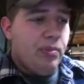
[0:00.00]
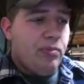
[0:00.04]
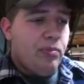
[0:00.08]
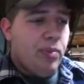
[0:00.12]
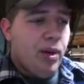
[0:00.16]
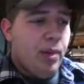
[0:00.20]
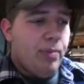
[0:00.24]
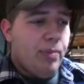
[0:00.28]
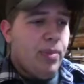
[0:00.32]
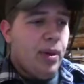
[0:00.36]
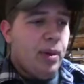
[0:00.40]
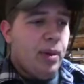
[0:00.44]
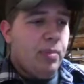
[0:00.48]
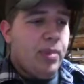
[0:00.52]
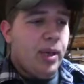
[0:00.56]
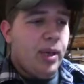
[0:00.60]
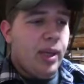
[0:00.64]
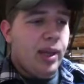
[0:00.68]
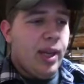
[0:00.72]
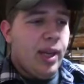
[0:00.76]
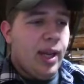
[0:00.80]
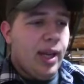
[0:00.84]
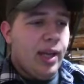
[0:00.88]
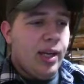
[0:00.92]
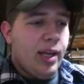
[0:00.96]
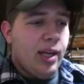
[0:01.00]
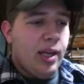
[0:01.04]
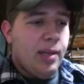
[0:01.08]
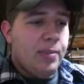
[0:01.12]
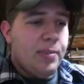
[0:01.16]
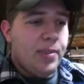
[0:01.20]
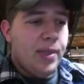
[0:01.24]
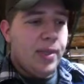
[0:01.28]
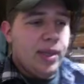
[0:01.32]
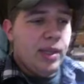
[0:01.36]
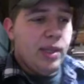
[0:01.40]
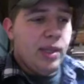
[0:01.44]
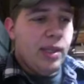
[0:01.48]
but bumping that
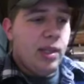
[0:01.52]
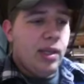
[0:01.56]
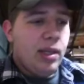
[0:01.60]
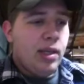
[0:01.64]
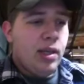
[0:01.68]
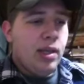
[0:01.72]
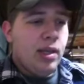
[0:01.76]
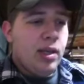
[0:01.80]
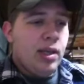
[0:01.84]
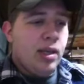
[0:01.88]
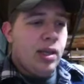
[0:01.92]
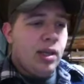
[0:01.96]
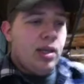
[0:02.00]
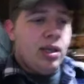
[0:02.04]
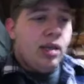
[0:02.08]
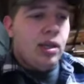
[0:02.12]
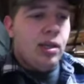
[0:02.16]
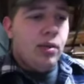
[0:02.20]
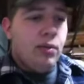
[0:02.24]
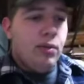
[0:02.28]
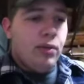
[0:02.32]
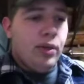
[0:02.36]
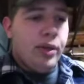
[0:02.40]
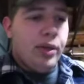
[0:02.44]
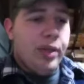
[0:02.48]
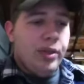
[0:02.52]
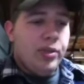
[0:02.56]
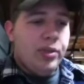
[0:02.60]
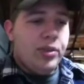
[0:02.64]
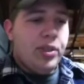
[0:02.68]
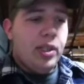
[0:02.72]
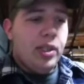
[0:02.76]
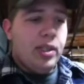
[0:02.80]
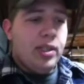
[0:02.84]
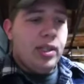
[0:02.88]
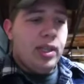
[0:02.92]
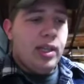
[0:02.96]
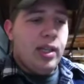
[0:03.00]
up
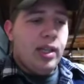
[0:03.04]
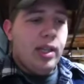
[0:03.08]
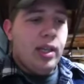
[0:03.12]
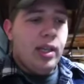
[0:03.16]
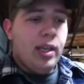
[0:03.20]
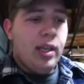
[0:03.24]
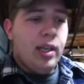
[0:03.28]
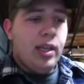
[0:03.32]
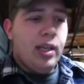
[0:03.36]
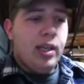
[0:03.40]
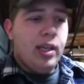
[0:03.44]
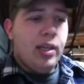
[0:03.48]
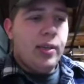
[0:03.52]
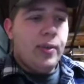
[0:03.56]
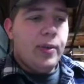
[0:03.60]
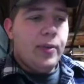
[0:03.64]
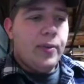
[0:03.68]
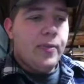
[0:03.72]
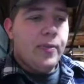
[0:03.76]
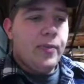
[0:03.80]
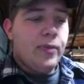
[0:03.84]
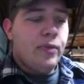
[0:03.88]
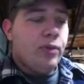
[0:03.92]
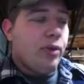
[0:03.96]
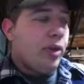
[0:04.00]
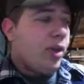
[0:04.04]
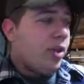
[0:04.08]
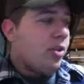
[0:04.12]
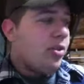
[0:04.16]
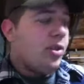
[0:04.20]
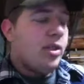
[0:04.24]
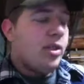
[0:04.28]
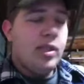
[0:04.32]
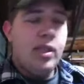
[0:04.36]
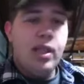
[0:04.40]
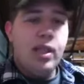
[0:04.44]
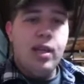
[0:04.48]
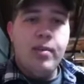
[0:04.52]
reduces
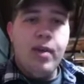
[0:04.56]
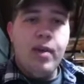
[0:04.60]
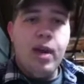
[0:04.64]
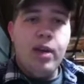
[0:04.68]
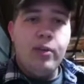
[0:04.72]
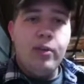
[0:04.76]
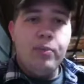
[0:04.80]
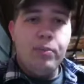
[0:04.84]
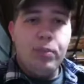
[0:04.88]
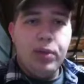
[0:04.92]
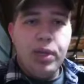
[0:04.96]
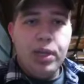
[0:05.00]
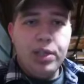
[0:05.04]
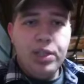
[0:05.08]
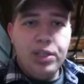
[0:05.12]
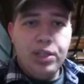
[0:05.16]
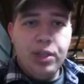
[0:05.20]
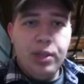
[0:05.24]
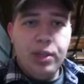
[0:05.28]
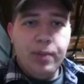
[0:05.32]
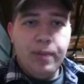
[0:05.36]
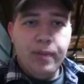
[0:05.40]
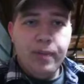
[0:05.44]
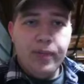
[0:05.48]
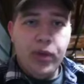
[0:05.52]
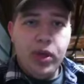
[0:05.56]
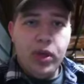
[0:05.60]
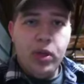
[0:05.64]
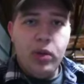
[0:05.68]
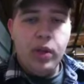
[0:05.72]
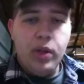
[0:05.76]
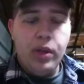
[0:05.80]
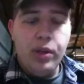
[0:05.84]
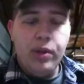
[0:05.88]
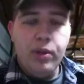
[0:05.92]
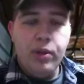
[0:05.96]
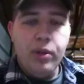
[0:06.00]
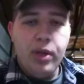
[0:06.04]
the amount of pressure
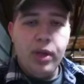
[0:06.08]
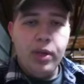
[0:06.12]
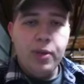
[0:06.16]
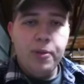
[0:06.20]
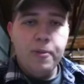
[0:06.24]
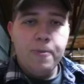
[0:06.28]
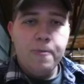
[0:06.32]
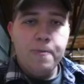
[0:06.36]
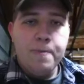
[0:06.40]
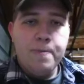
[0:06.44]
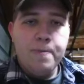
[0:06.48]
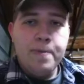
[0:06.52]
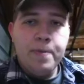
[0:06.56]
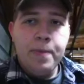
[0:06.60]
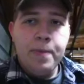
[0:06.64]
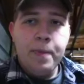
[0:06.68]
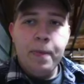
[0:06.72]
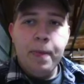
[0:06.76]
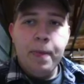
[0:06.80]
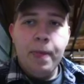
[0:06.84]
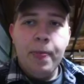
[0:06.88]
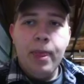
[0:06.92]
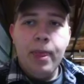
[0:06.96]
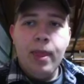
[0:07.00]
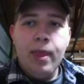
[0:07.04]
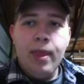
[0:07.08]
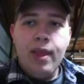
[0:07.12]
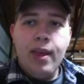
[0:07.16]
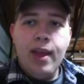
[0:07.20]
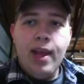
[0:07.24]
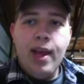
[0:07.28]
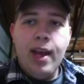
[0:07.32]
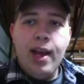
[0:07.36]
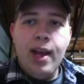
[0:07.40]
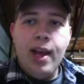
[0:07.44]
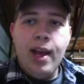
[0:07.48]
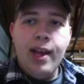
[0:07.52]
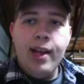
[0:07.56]
going through there,
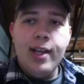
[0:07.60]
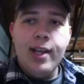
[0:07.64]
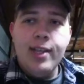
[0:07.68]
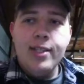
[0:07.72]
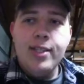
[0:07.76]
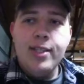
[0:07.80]
and